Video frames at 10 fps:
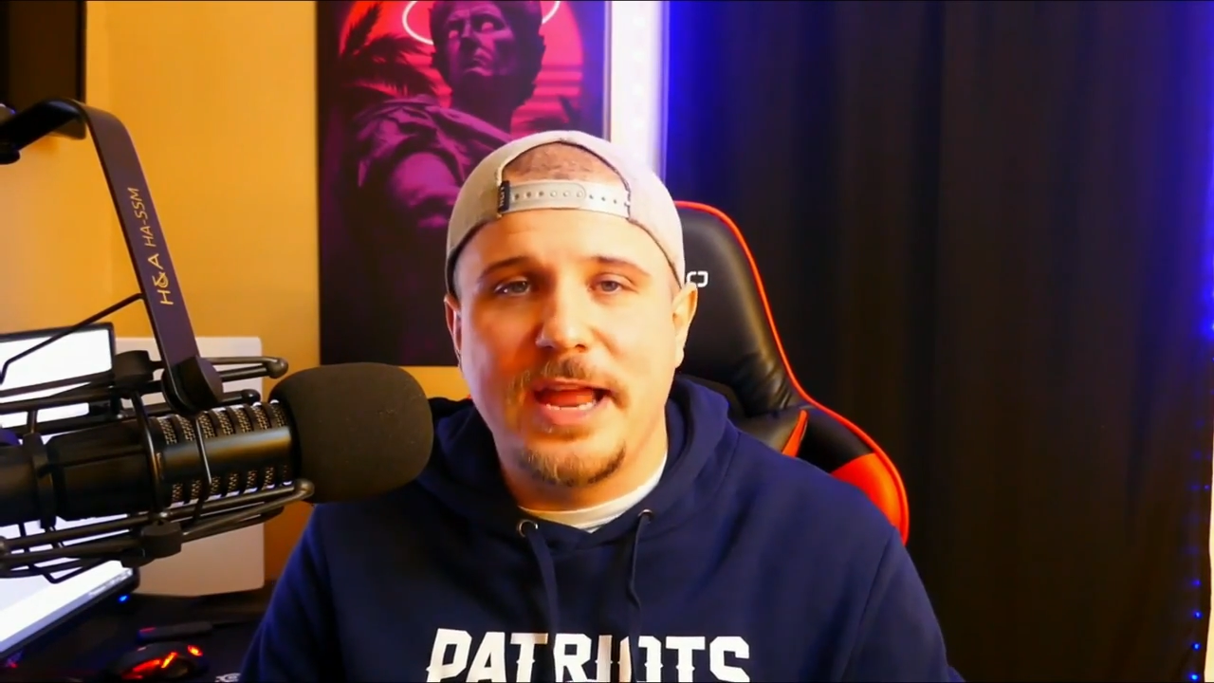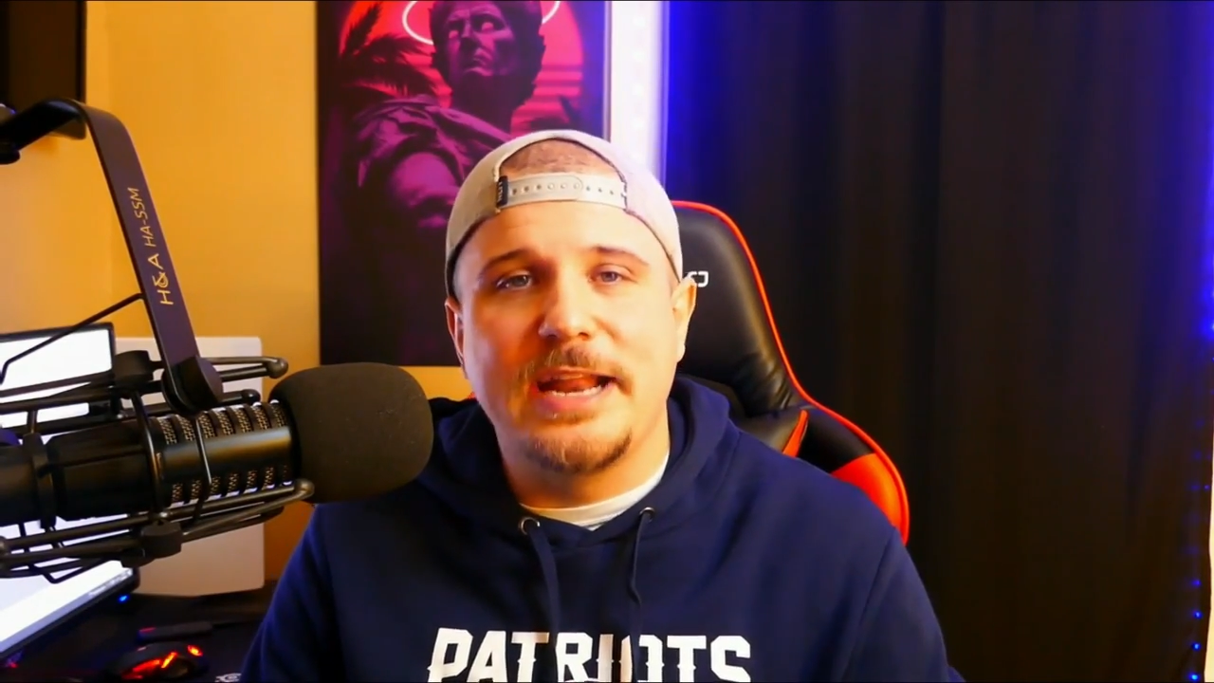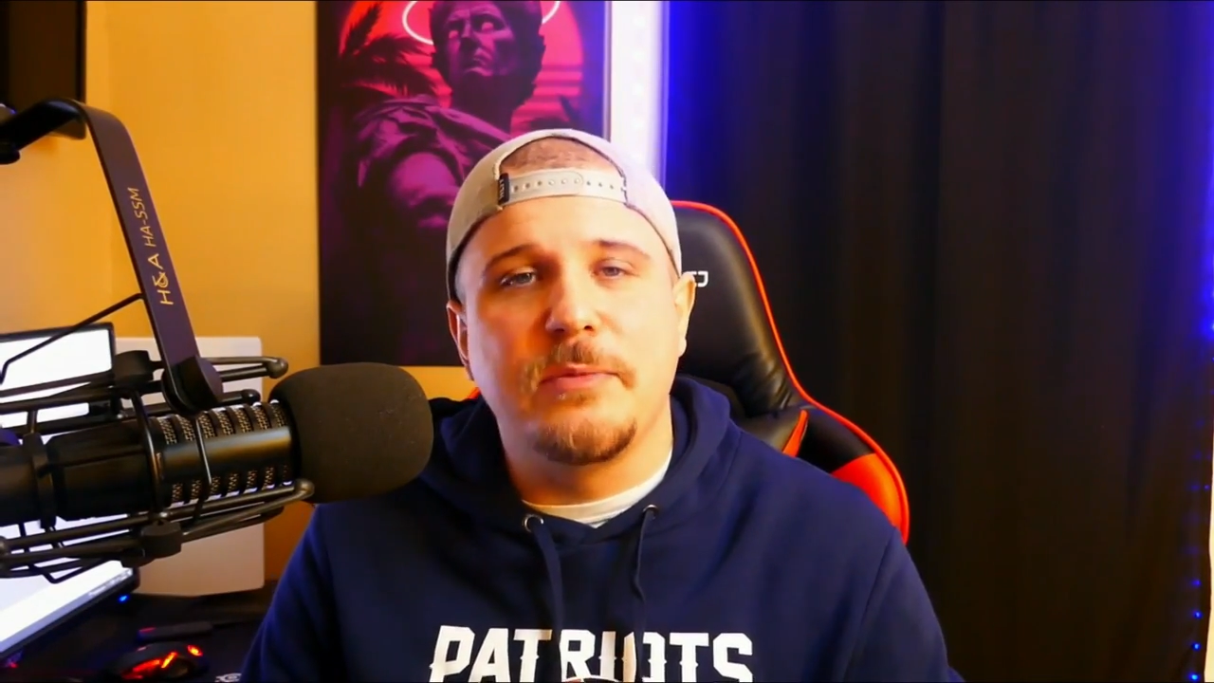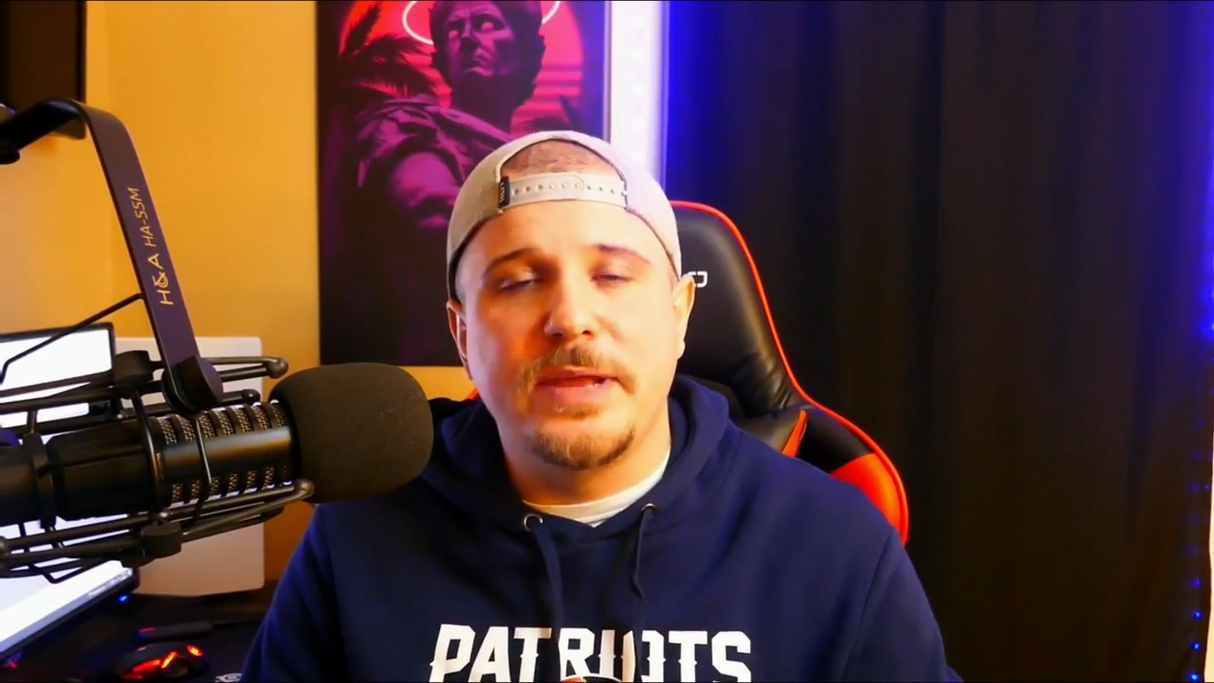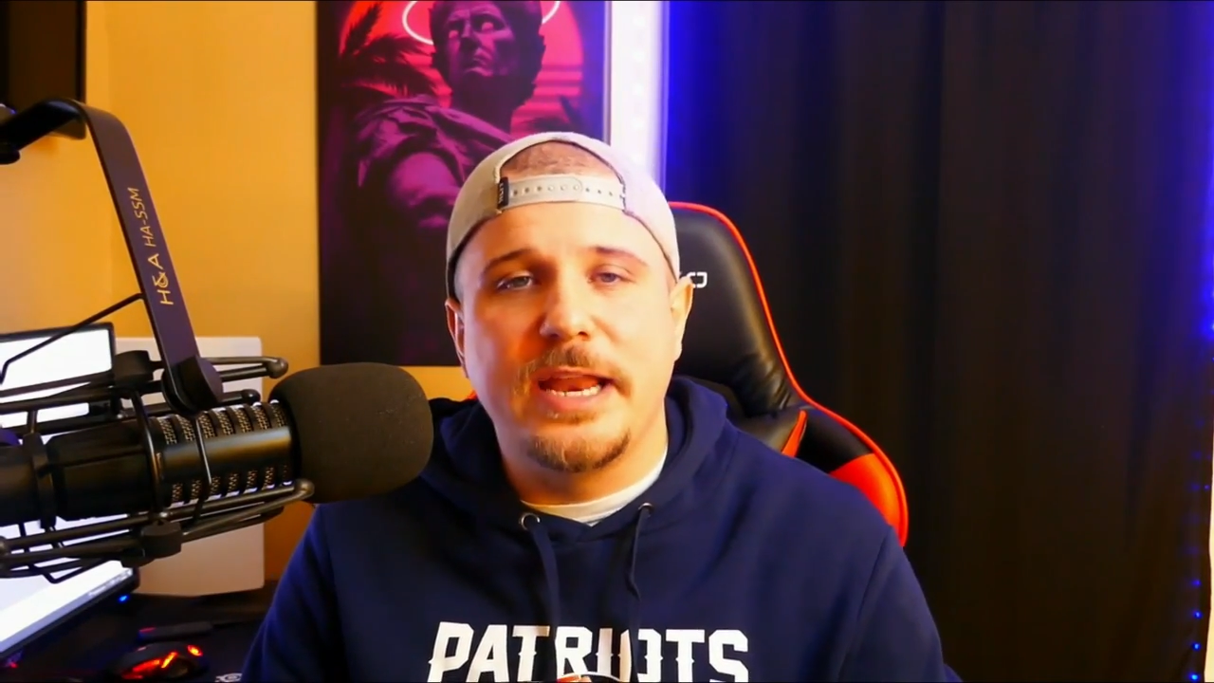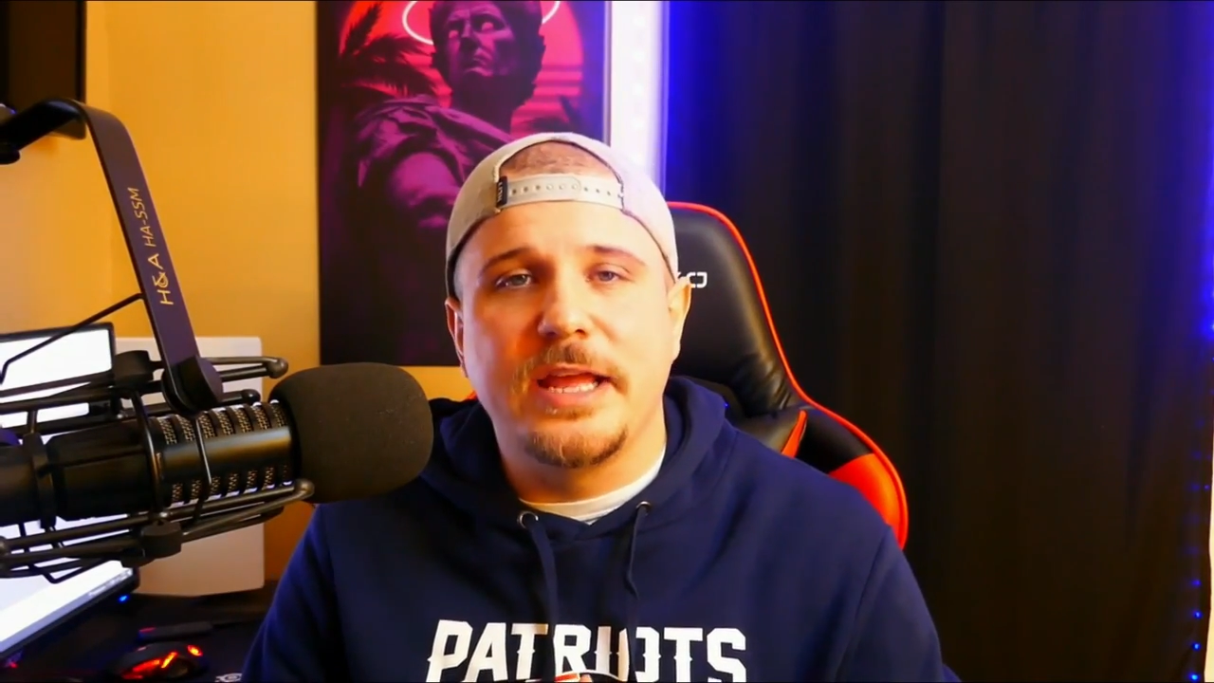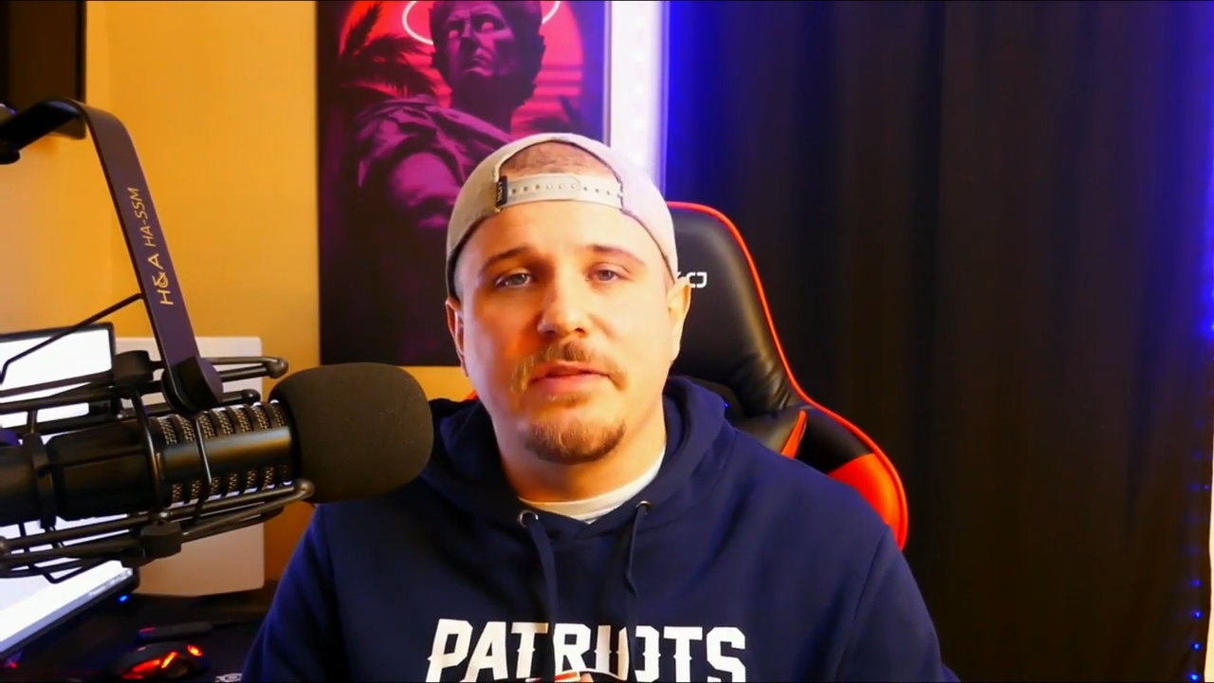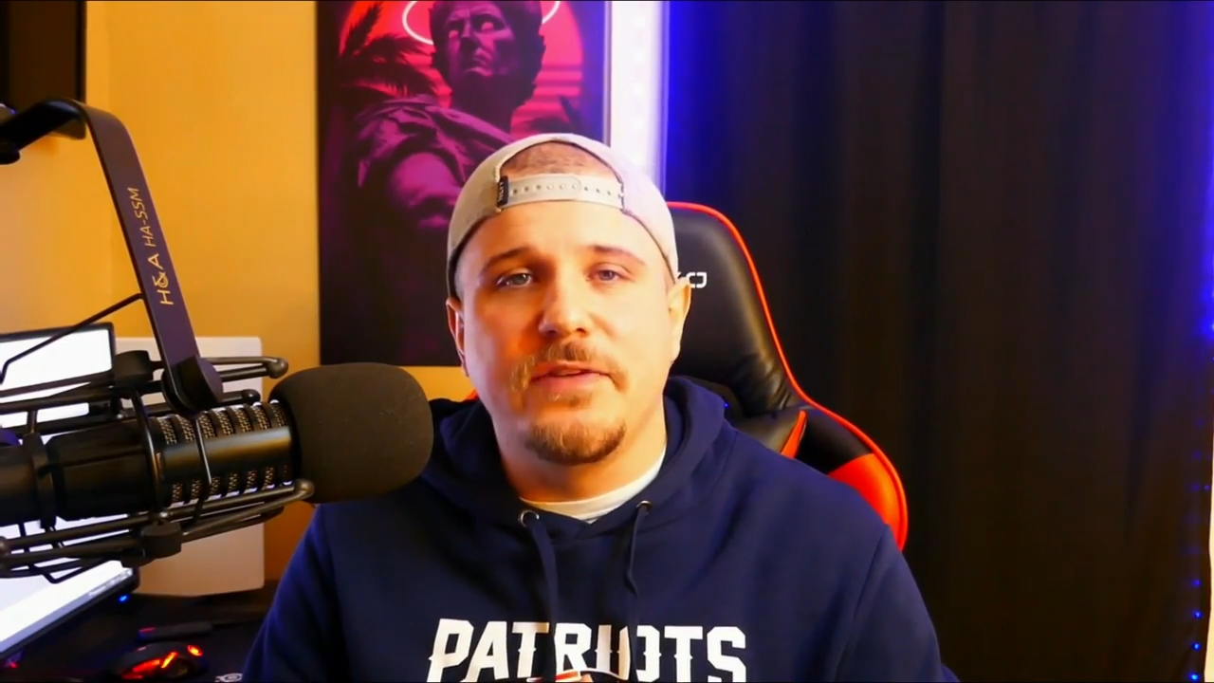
that at the beginning